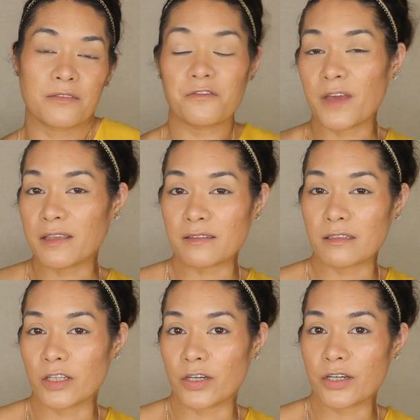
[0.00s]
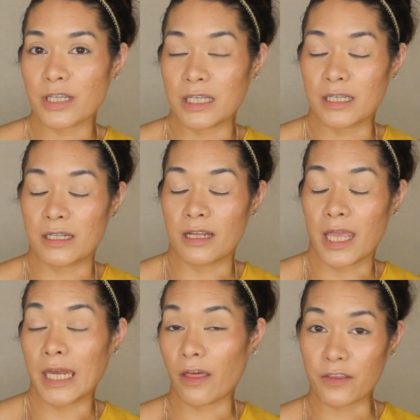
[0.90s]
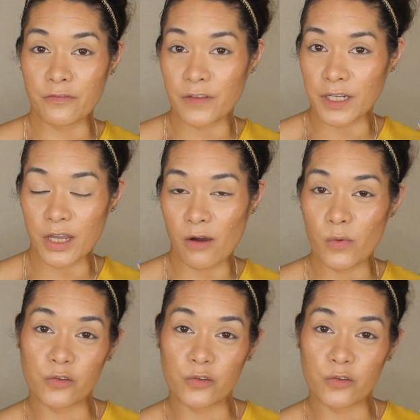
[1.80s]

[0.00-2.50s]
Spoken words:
face look in another video,